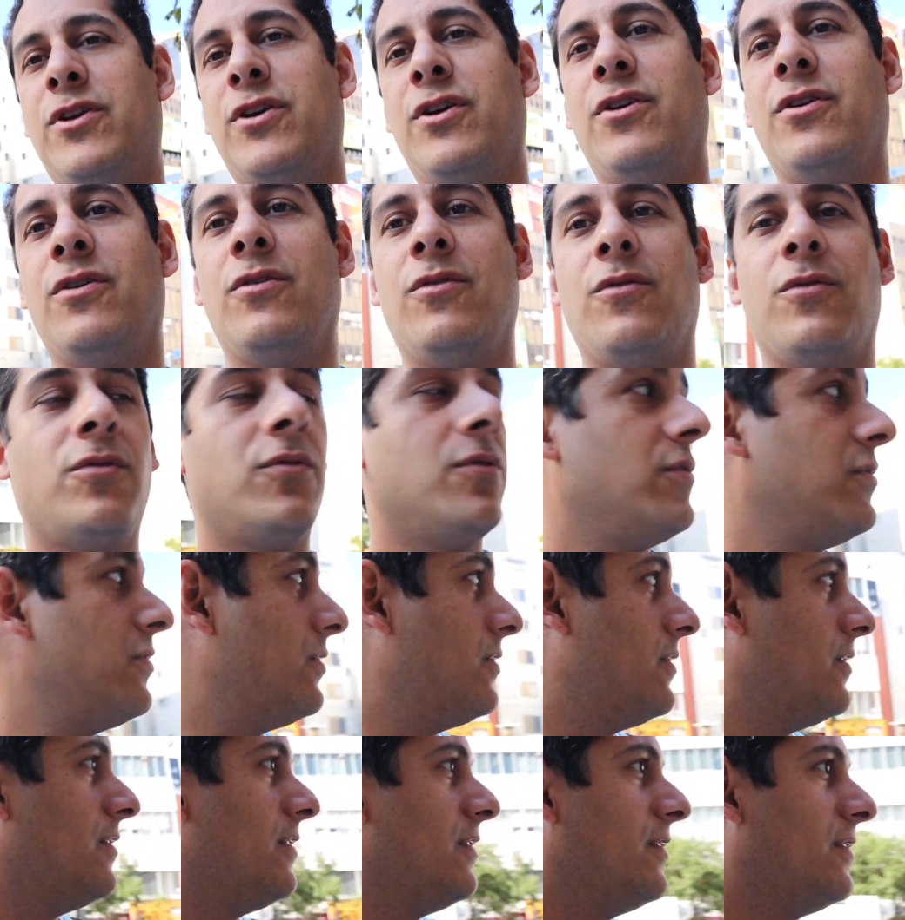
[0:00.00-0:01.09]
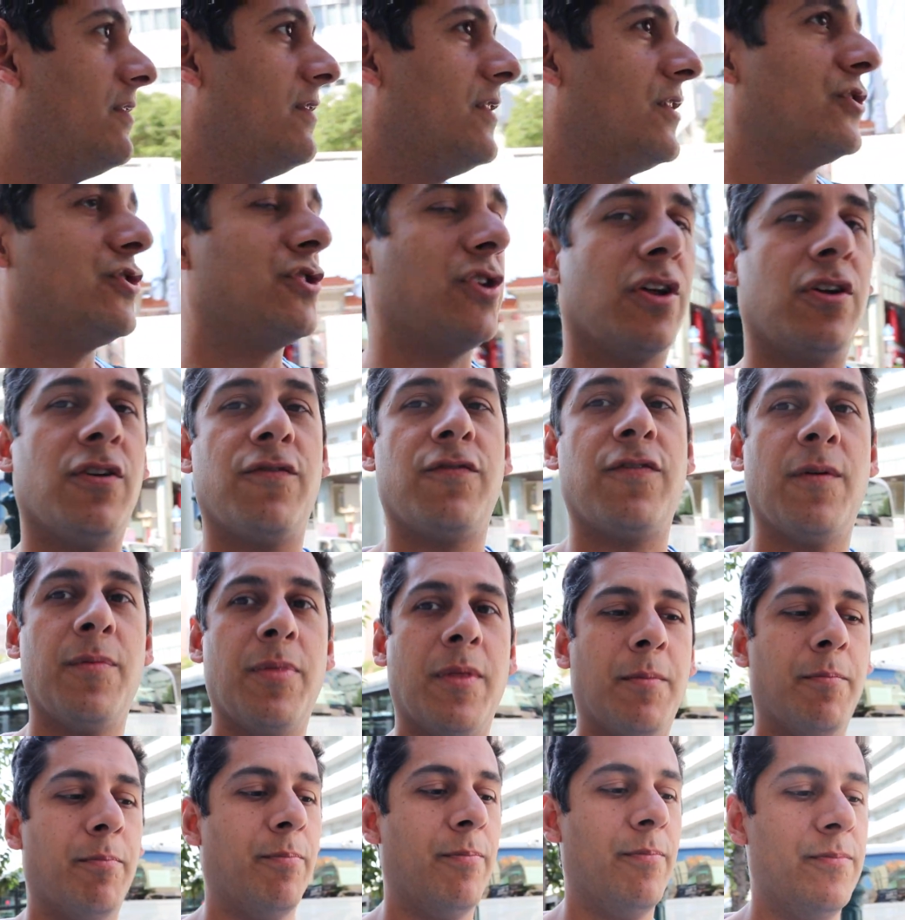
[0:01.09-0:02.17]
the shuttle from
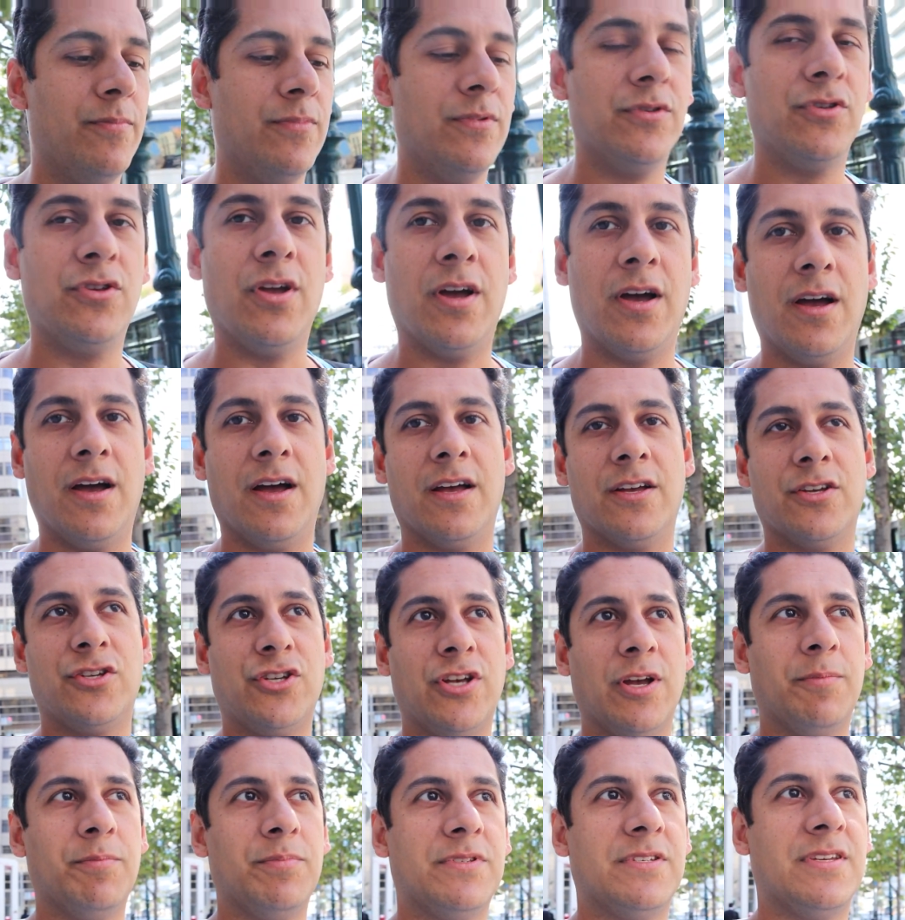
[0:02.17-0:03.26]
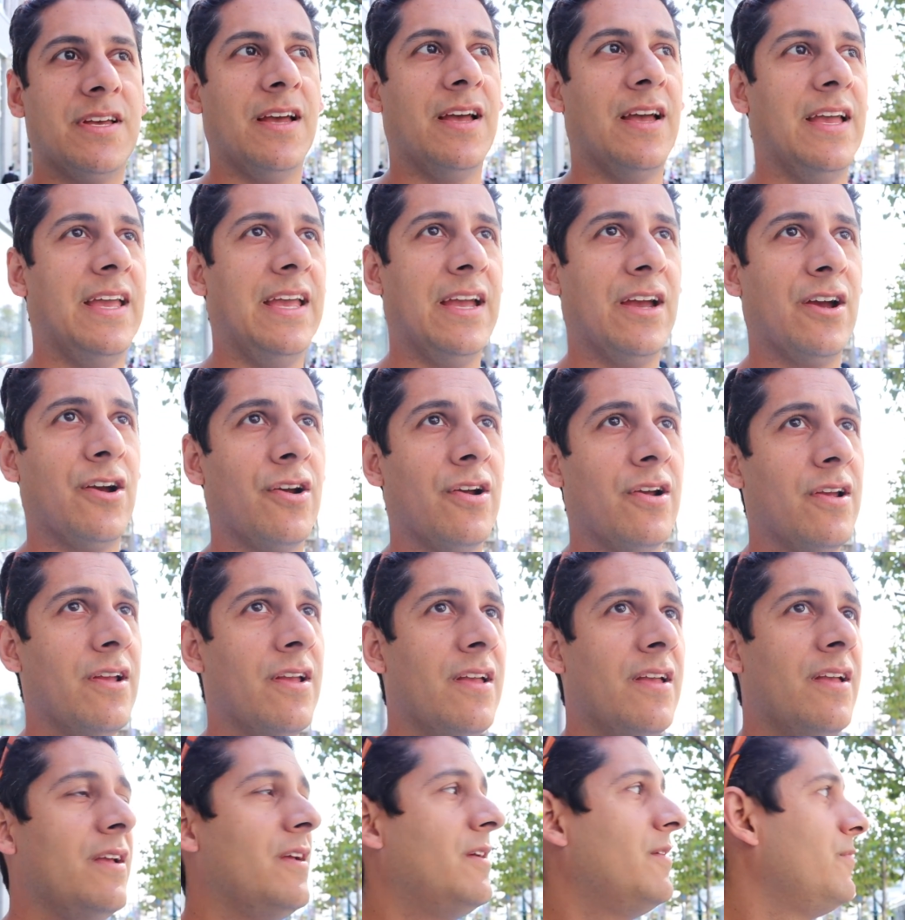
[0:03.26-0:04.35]
the ship to here,
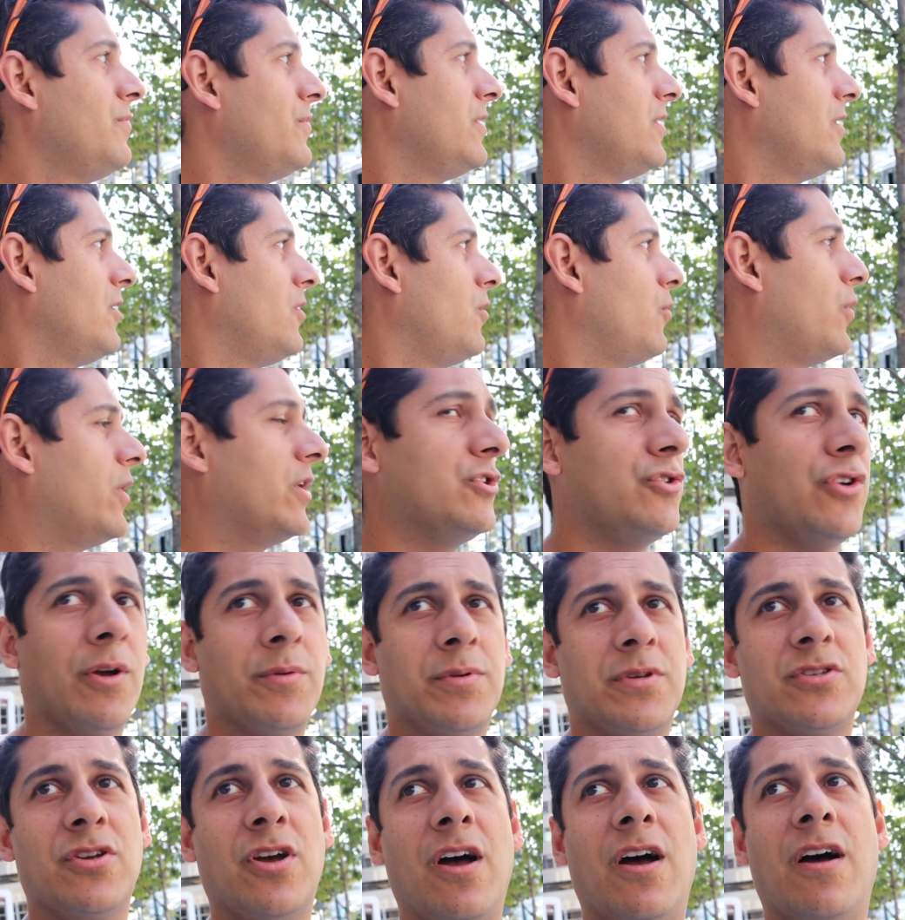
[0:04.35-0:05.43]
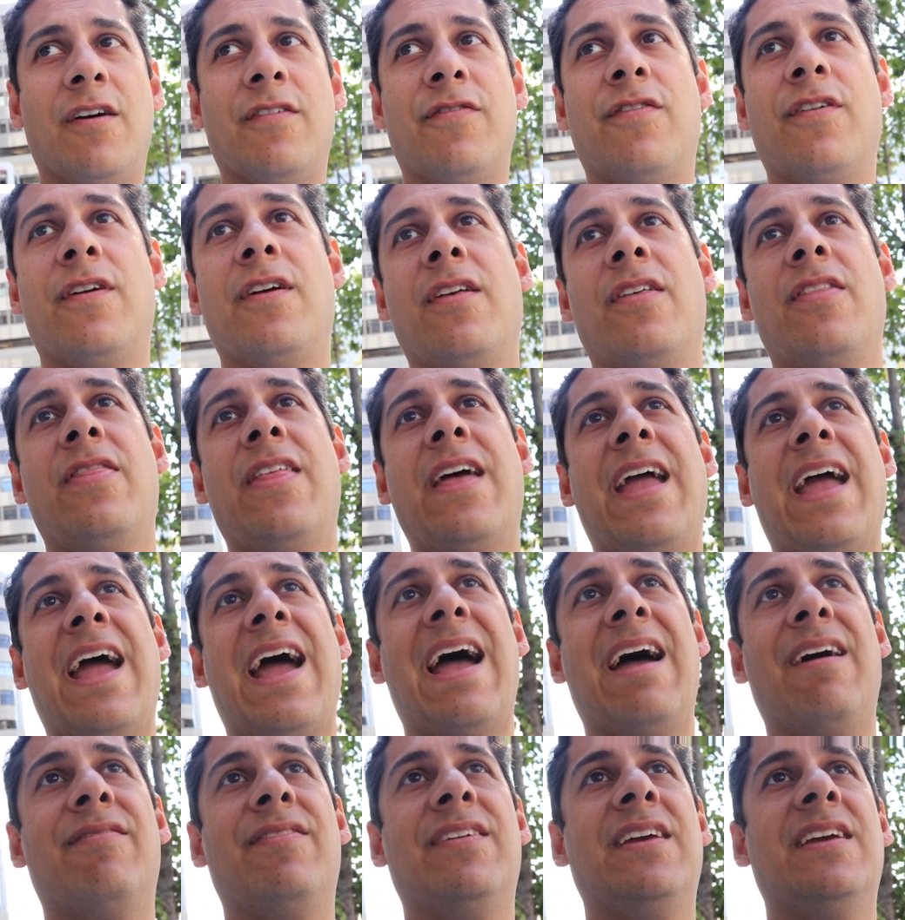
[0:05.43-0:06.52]
where it drops off, they
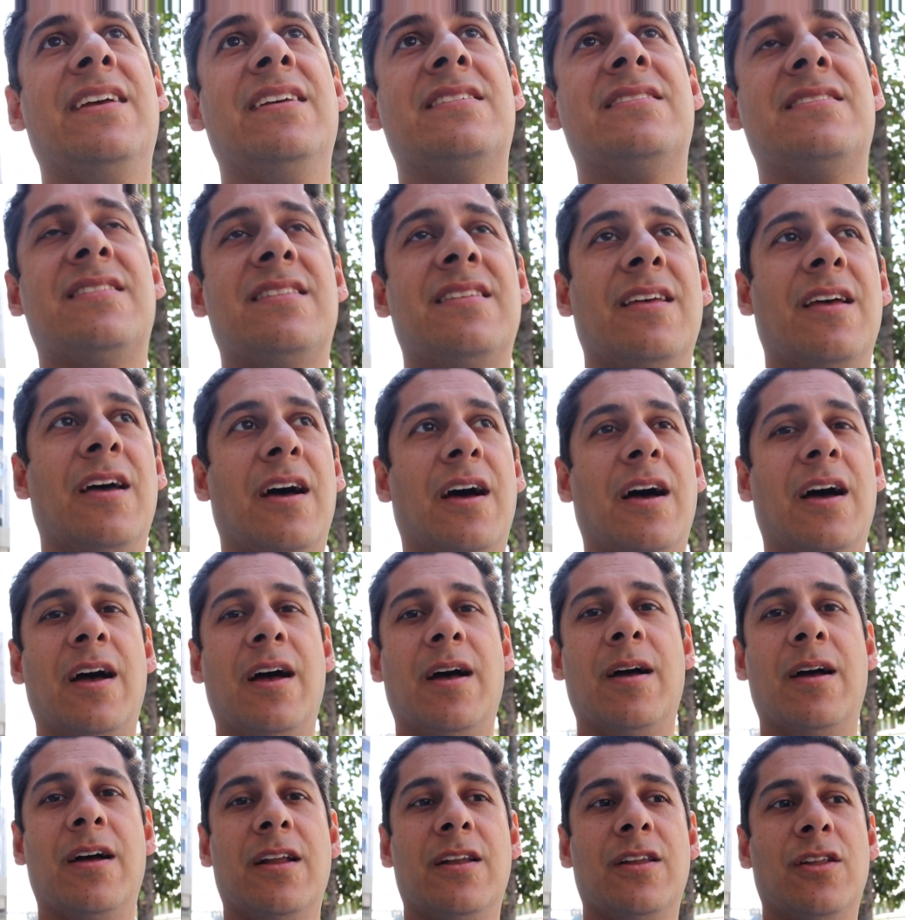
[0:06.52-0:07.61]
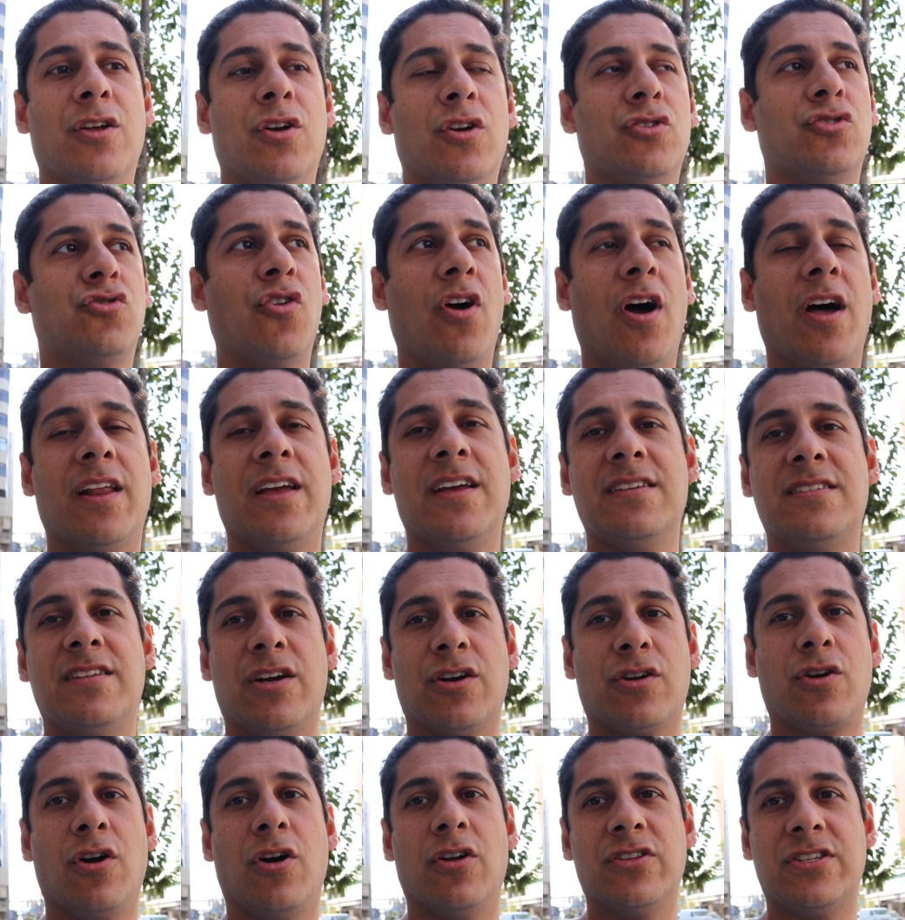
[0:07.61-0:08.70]
have these little trolleys that
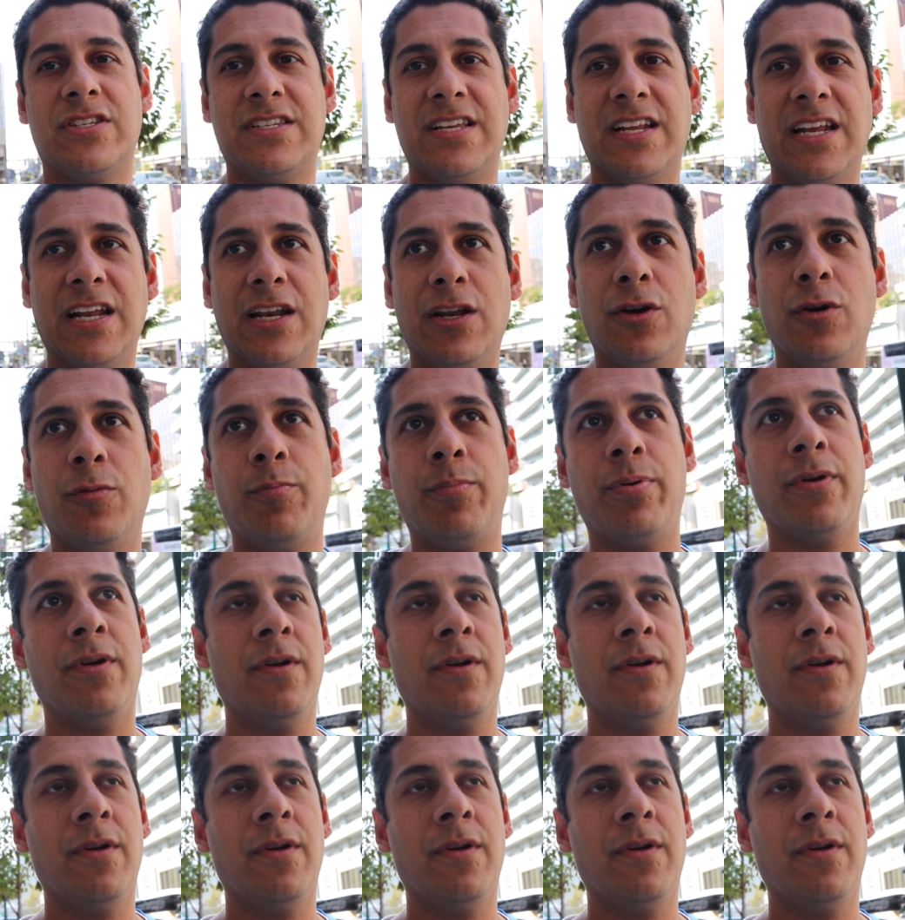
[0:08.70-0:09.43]
are called City Loop.